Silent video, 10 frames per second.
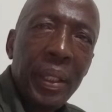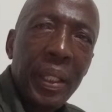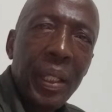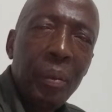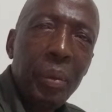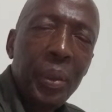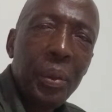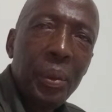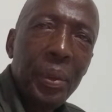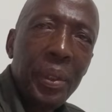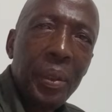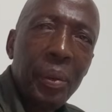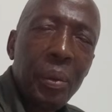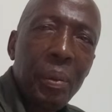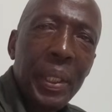And please continue
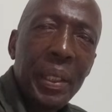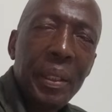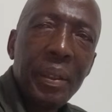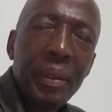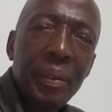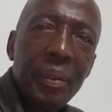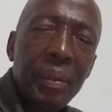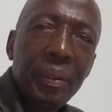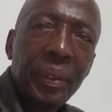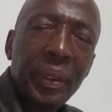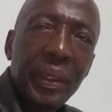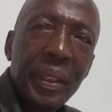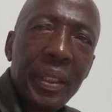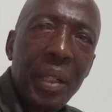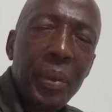to watch
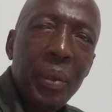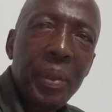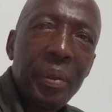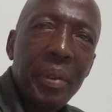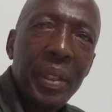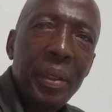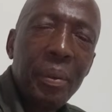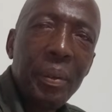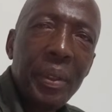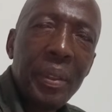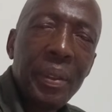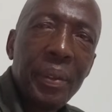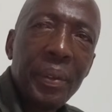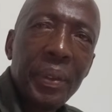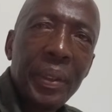subsequent videos.
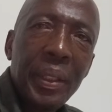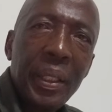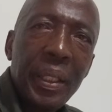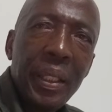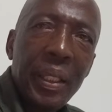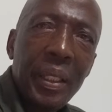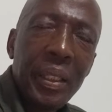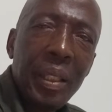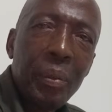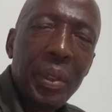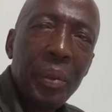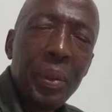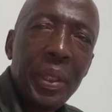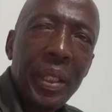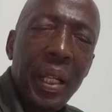The
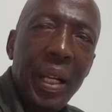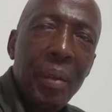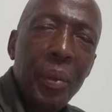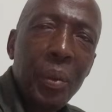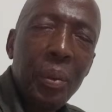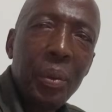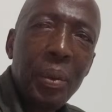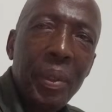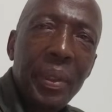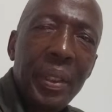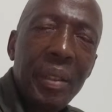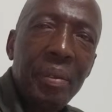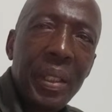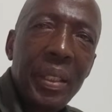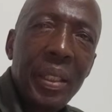subscriptions are coming also in a
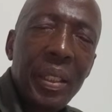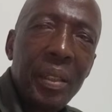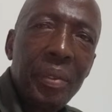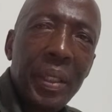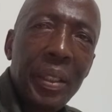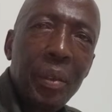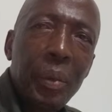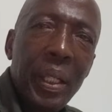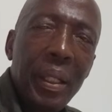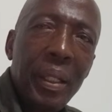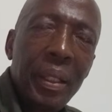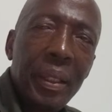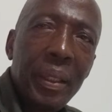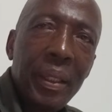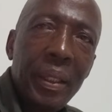very satisfactory manner.
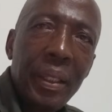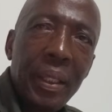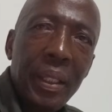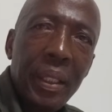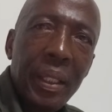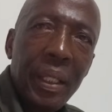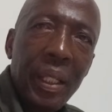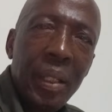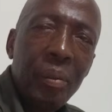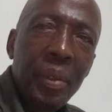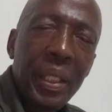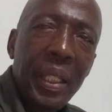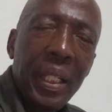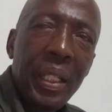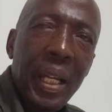I'm
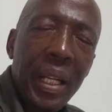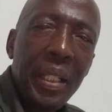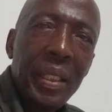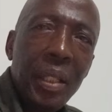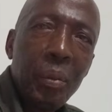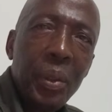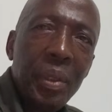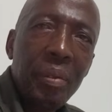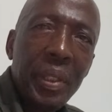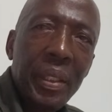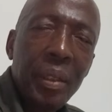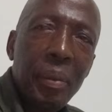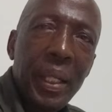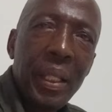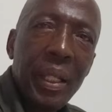very encouraged and motivated
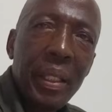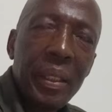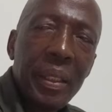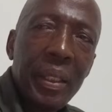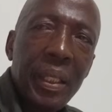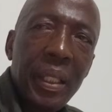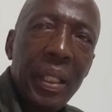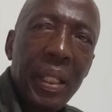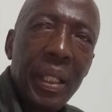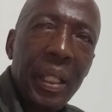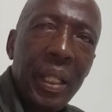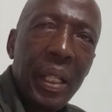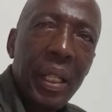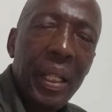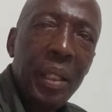by that.
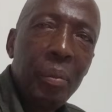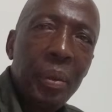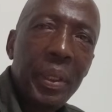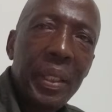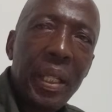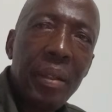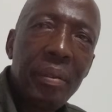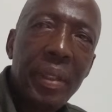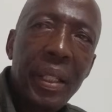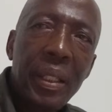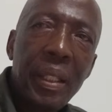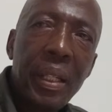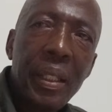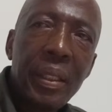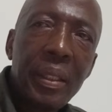And please have a
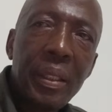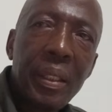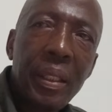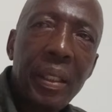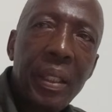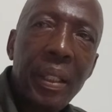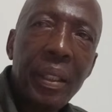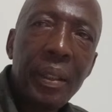nice day.